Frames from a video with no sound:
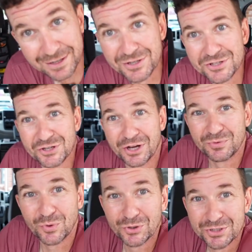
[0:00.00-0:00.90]

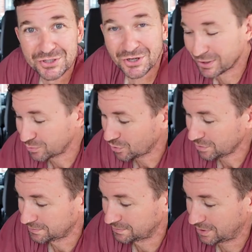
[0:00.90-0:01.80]
Sidewall to
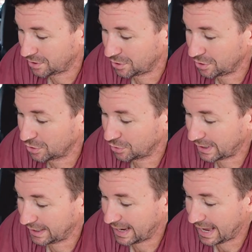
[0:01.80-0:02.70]
sidewall, you're
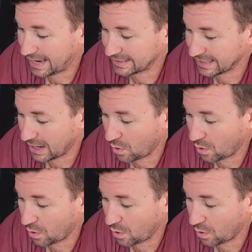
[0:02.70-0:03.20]
looking at